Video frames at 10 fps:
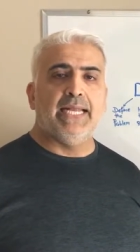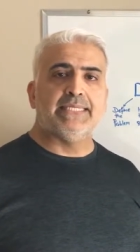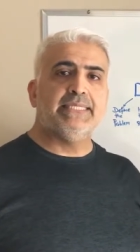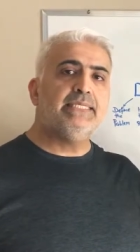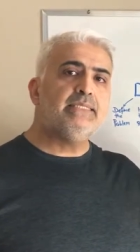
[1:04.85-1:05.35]

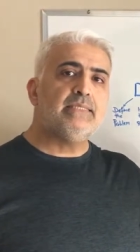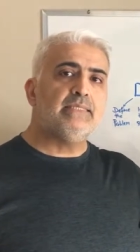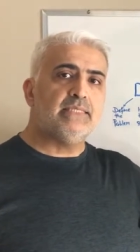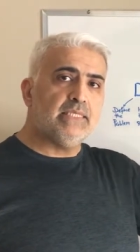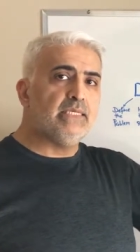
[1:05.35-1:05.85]
And
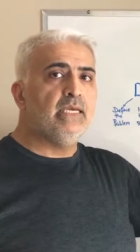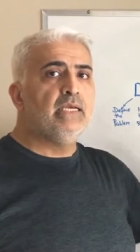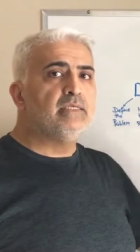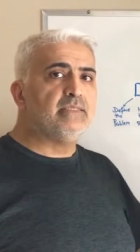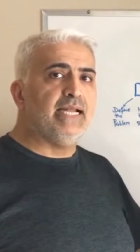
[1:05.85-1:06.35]
ECT
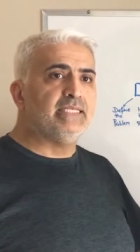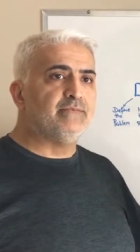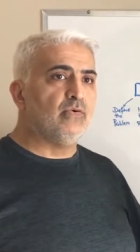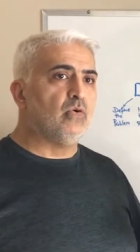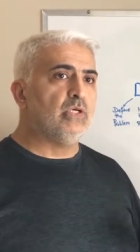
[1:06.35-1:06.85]

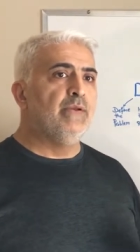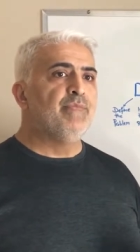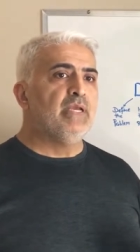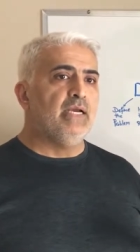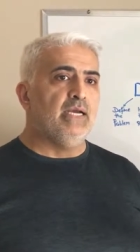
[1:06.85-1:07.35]
stands for
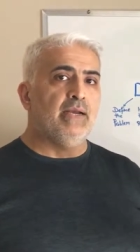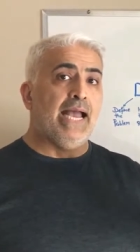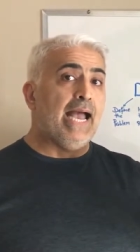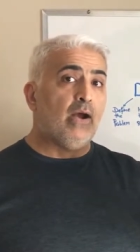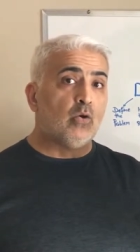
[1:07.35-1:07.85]
uh,
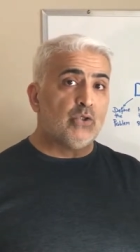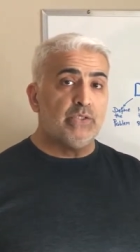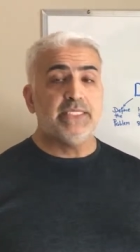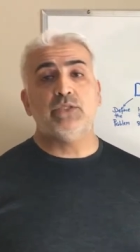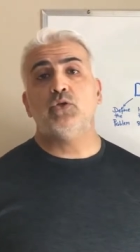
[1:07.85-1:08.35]
how
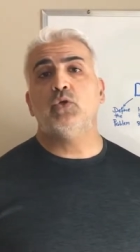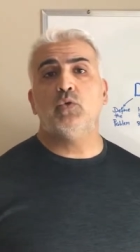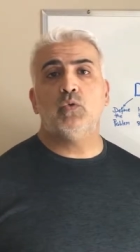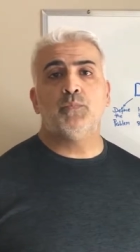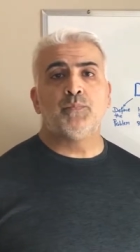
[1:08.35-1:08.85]
you need
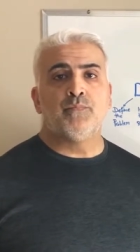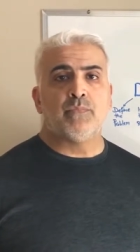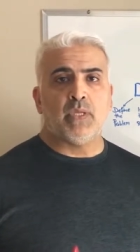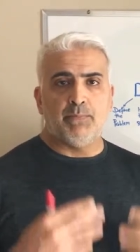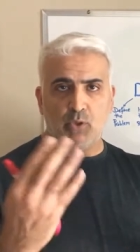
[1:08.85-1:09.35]
to
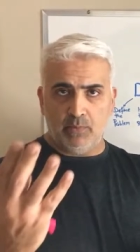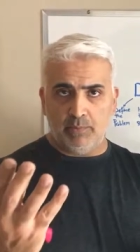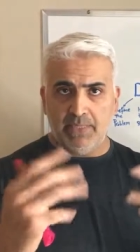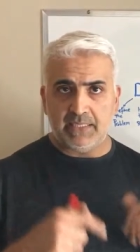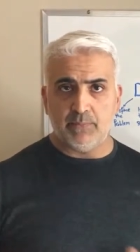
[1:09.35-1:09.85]

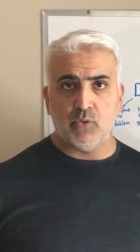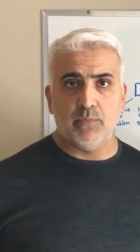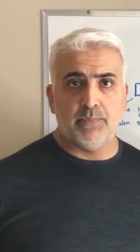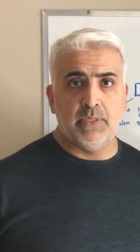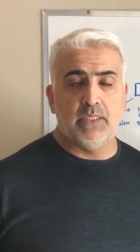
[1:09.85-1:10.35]
make, the
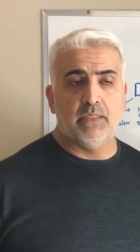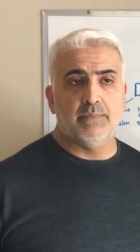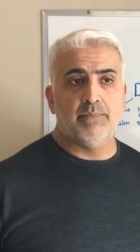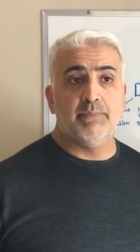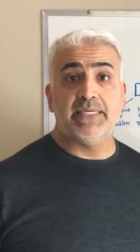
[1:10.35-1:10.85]
pro
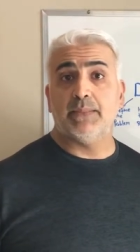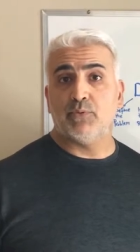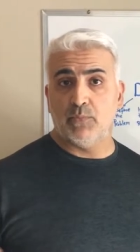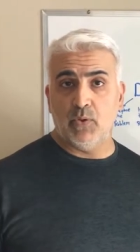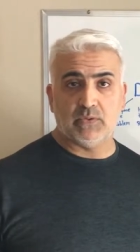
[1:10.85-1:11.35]
um, make the
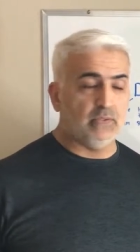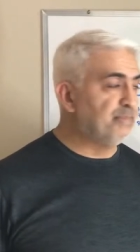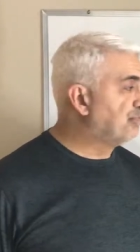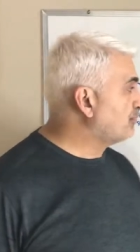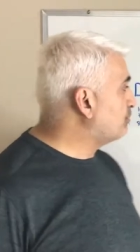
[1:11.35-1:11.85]
proposal.